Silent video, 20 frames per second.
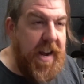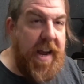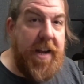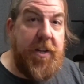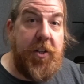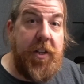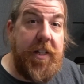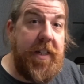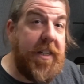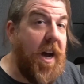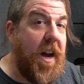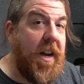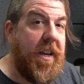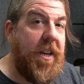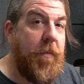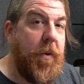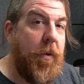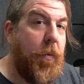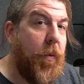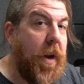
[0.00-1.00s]
actually
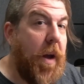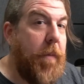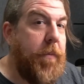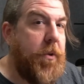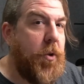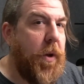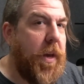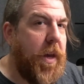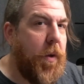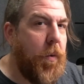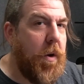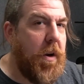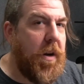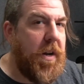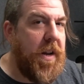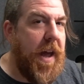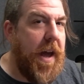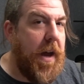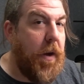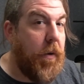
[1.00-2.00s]
document what I'm doing at
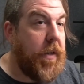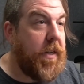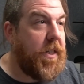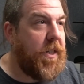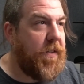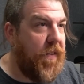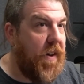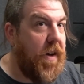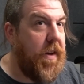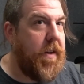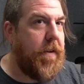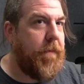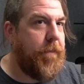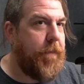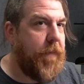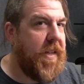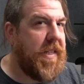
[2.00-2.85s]
work now. It's fun.